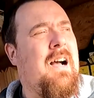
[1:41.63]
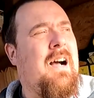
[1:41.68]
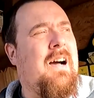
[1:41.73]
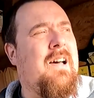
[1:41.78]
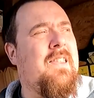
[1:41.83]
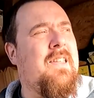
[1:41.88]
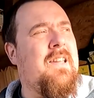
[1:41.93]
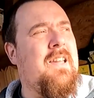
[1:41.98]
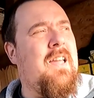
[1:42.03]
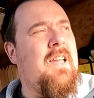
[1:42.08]

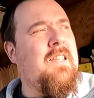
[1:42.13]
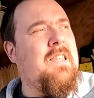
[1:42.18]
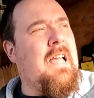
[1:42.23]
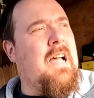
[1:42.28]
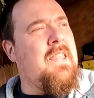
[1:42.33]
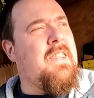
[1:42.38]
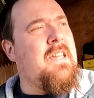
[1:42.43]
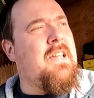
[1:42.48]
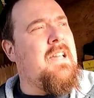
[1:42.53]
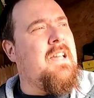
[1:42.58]
I
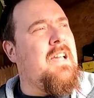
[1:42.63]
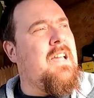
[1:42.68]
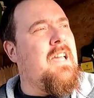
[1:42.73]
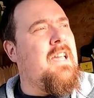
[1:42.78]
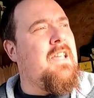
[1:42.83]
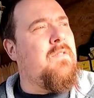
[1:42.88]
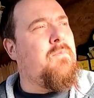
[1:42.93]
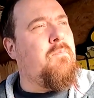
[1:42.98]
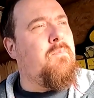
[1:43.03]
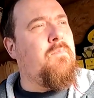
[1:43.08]
think
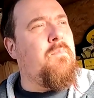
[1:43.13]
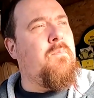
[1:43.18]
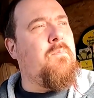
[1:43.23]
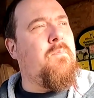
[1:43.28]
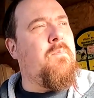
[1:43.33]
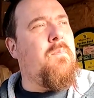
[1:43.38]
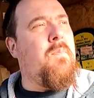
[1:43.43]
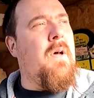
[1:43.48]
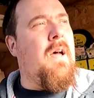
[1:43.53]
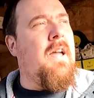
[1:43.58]
at
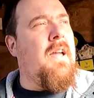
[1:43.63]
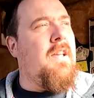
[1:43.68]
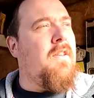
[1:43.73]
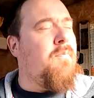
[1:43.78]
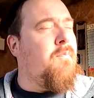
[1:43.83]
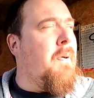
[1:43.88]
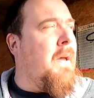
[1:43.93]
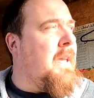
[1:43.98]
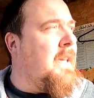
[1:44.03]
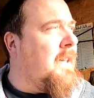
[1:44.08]

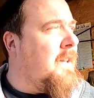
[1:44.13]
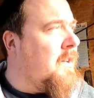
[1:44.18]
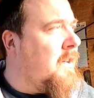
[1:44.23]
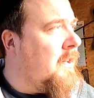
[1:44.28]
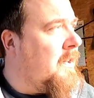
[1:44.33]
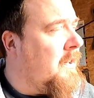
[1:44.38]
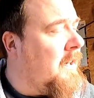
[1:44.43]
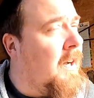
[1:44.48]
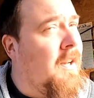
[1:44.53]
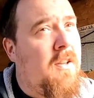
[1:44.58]
its
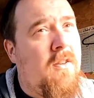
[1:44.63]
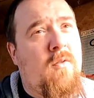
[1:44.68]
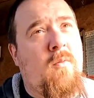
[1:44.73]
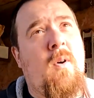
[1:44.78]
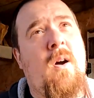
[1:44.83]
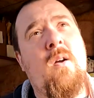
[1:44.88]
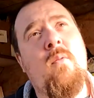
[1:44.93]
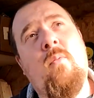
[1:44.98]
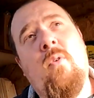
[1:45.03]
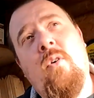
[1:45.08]
peak, and it's
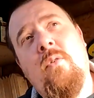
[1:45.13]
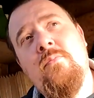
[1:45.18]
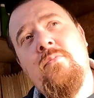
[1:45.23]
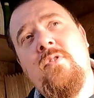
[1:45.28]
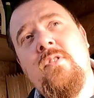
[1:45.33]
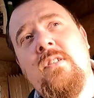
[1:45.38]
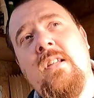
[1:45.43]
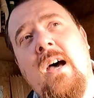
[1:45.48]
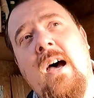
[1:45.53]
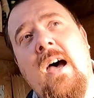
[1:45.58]
quite warm
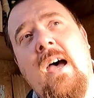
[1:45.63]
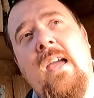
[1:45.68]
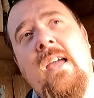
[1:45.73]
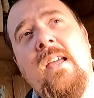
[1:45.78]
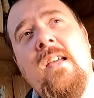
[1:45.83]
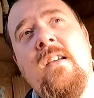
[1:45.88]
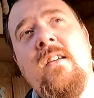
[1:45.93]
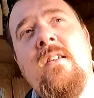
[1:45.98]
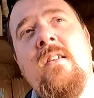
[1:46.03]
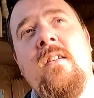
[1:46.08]

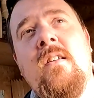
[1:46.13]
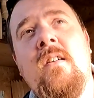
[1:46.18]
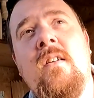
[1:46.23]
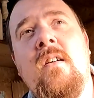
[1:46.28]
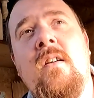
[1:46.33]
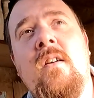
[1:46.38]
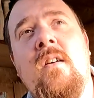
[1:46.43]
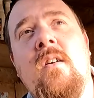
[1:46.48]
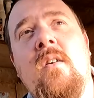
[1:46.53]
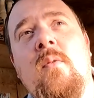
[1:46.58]
today,
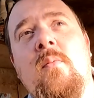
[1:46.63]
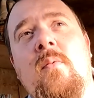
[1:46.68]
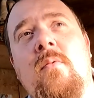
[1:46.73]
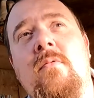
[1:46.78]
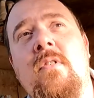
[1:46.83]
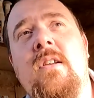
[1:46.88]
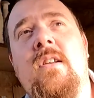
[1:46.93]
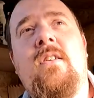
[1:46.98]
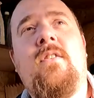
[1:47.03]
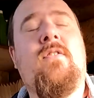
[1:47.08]
we're
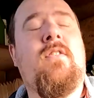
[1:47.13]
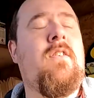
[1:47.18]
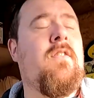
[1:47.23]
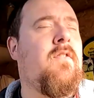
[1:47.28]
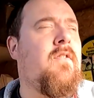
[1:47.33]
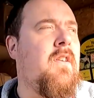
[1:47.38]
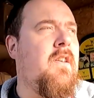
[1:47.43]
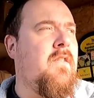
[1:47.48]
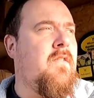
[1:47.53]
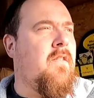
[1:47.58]
reading
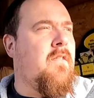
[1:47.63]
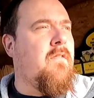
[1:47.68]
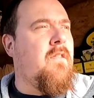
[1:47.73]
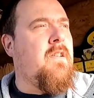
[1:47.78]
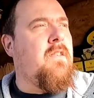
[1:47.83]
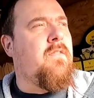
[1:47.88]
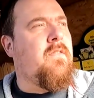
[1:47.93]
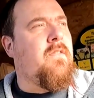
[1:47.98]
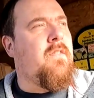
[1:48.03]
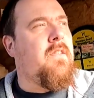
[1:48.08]
16
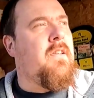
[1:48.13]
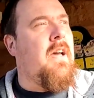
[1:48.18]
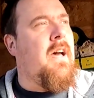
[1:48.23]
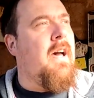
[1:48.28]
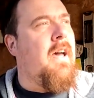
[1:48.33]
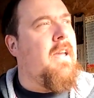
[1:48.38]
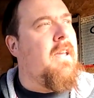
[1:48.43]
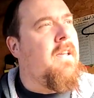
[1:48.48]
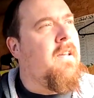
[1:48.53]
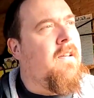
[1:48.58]
degrees
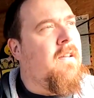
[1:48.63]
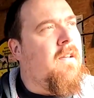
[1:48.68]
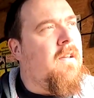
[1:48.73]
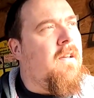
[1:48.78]
today.